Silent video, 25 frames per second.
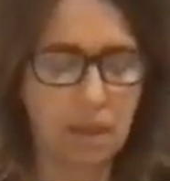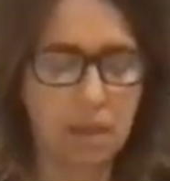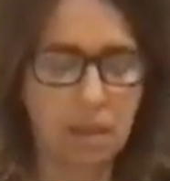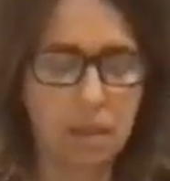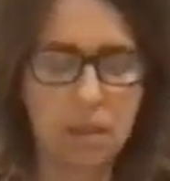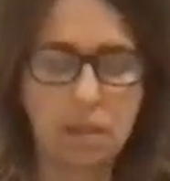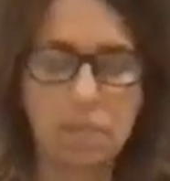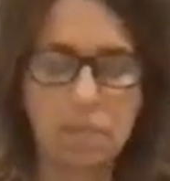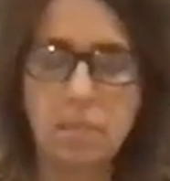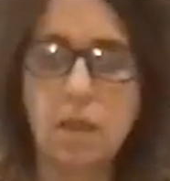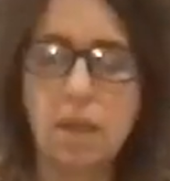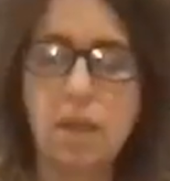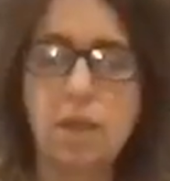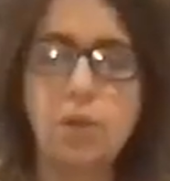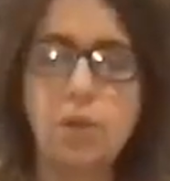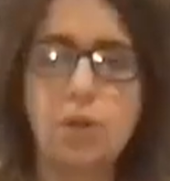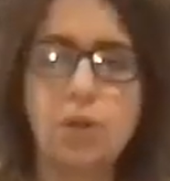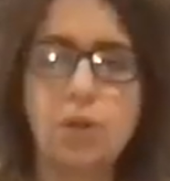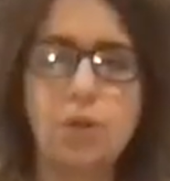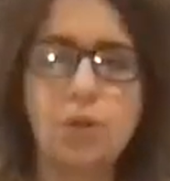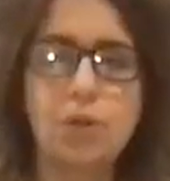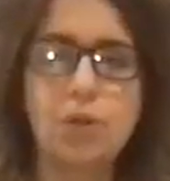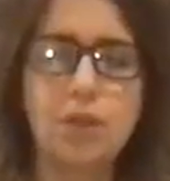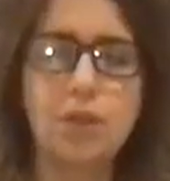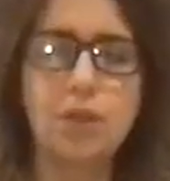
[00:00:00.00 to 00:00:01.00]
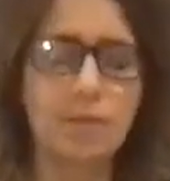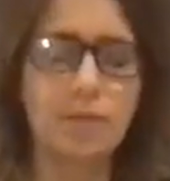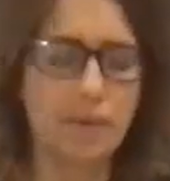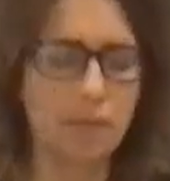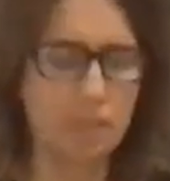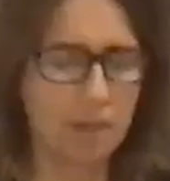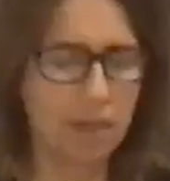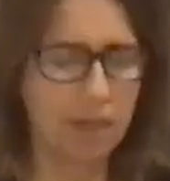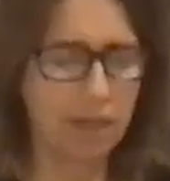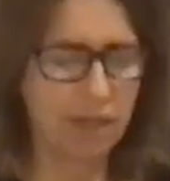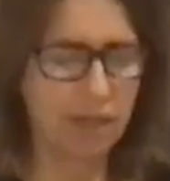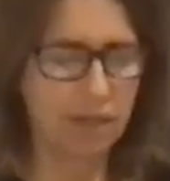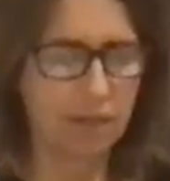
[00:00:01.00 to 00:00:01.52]
is my new
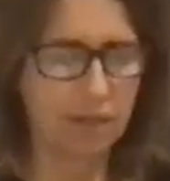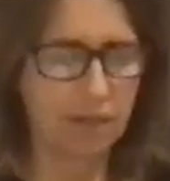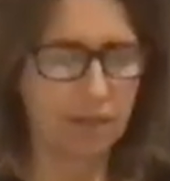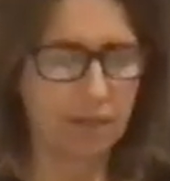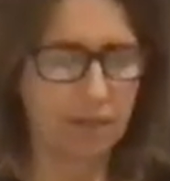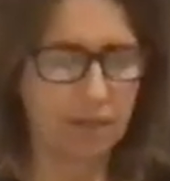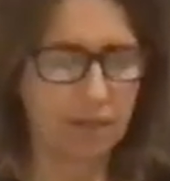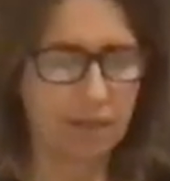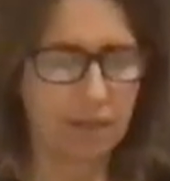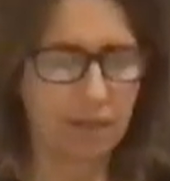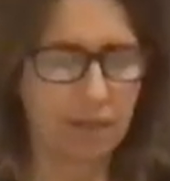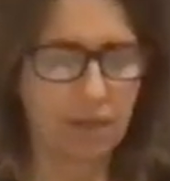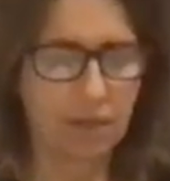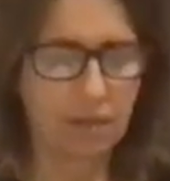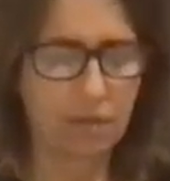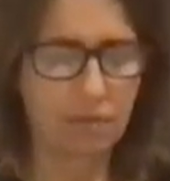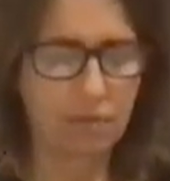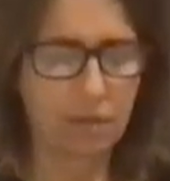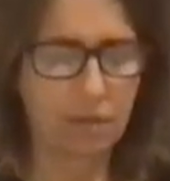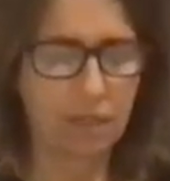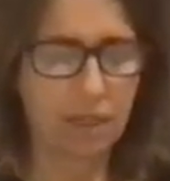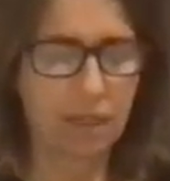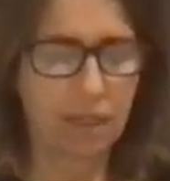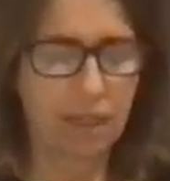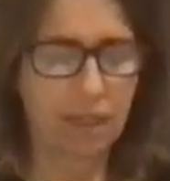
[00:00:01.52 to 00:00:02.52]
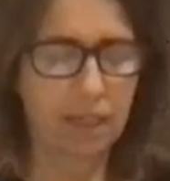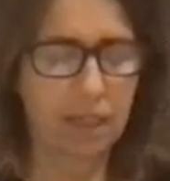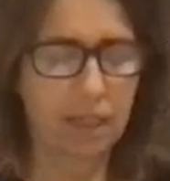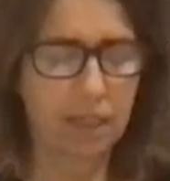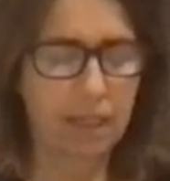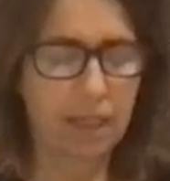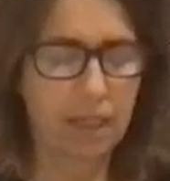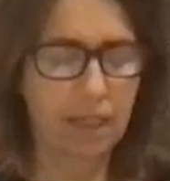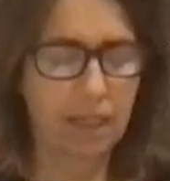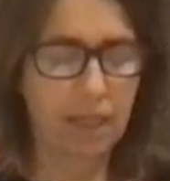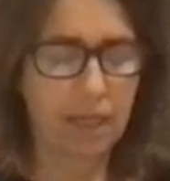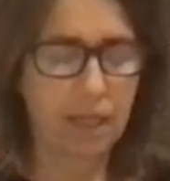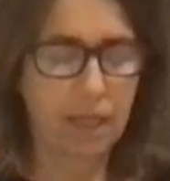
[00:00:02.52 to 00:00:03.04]
Dharma practice. And it
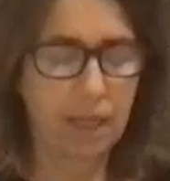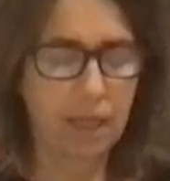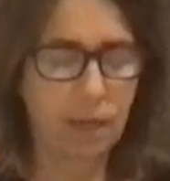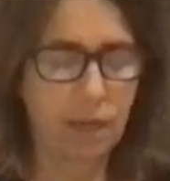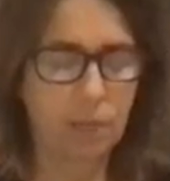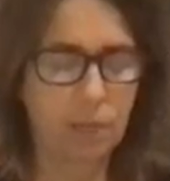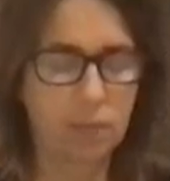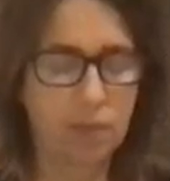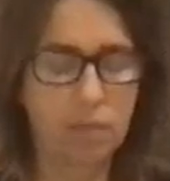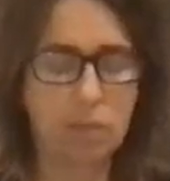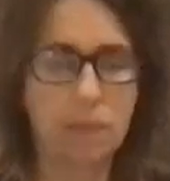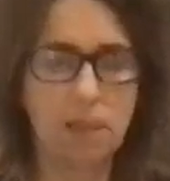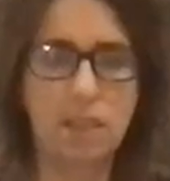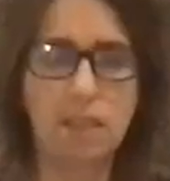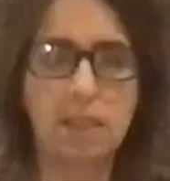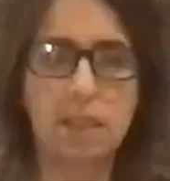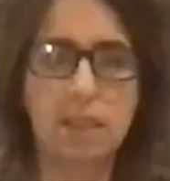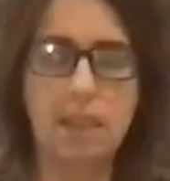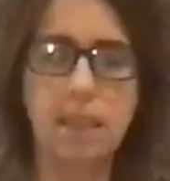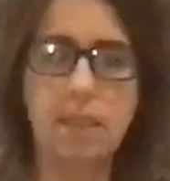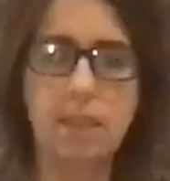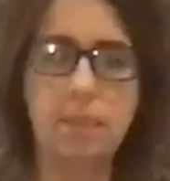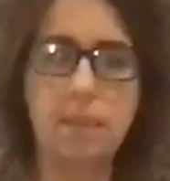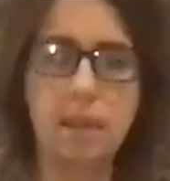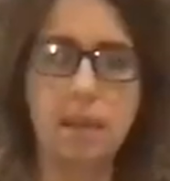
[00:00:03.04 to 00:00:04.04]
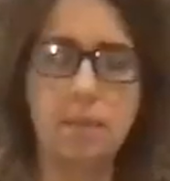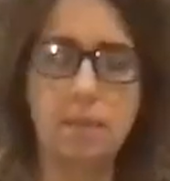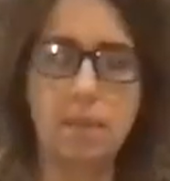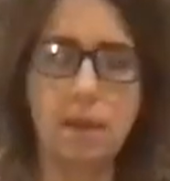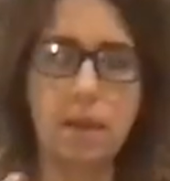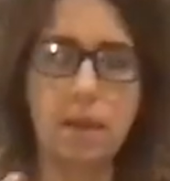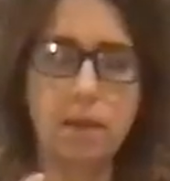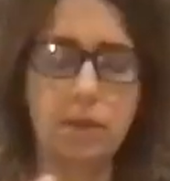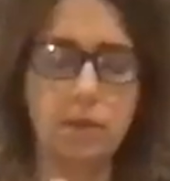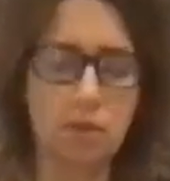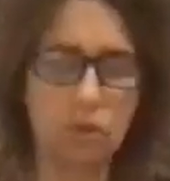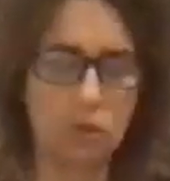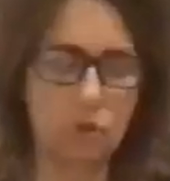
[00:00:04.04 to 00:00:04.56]
really helps me see my
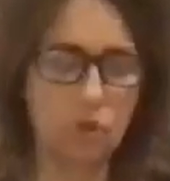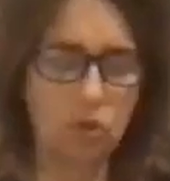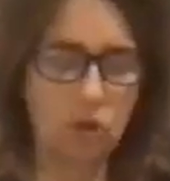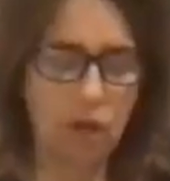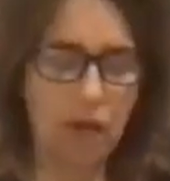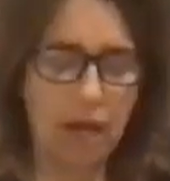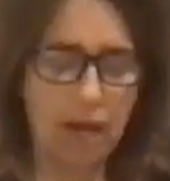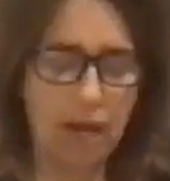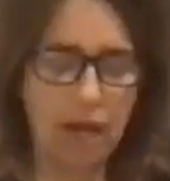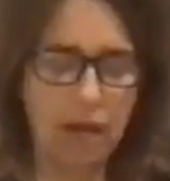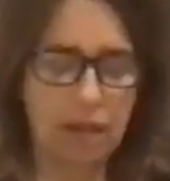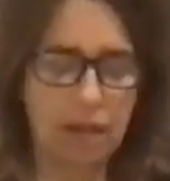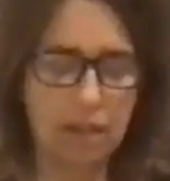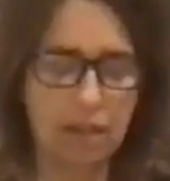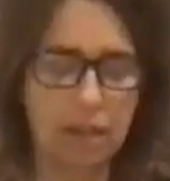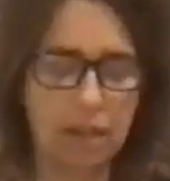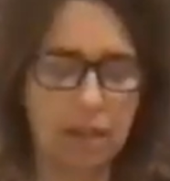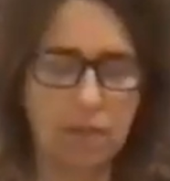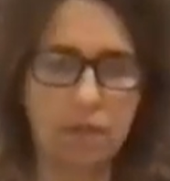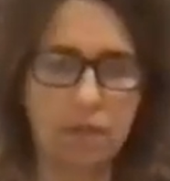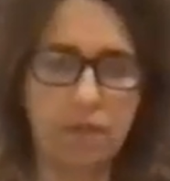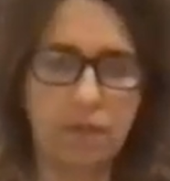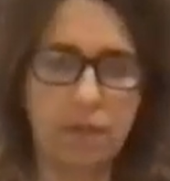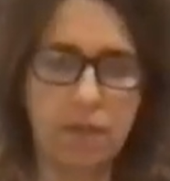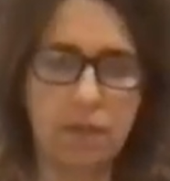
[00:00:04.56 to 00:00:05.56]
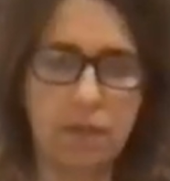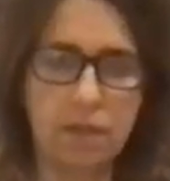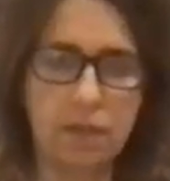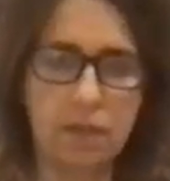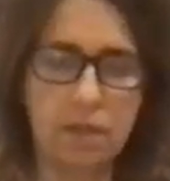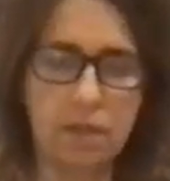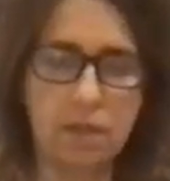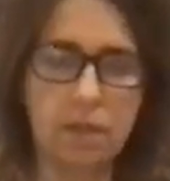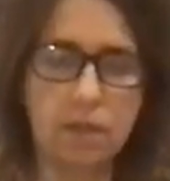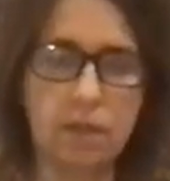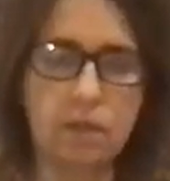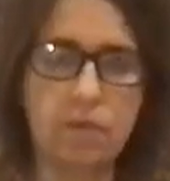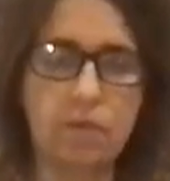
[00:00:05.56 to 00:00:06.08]
mind contract and defend
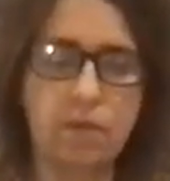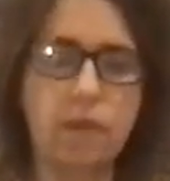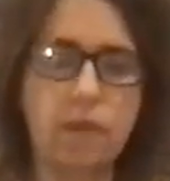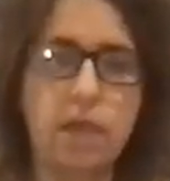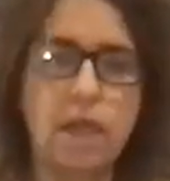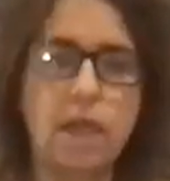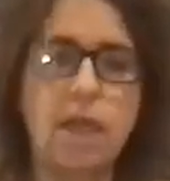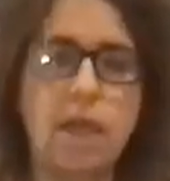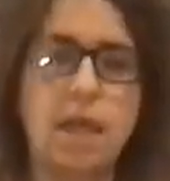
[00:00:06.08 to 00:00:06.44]
itself.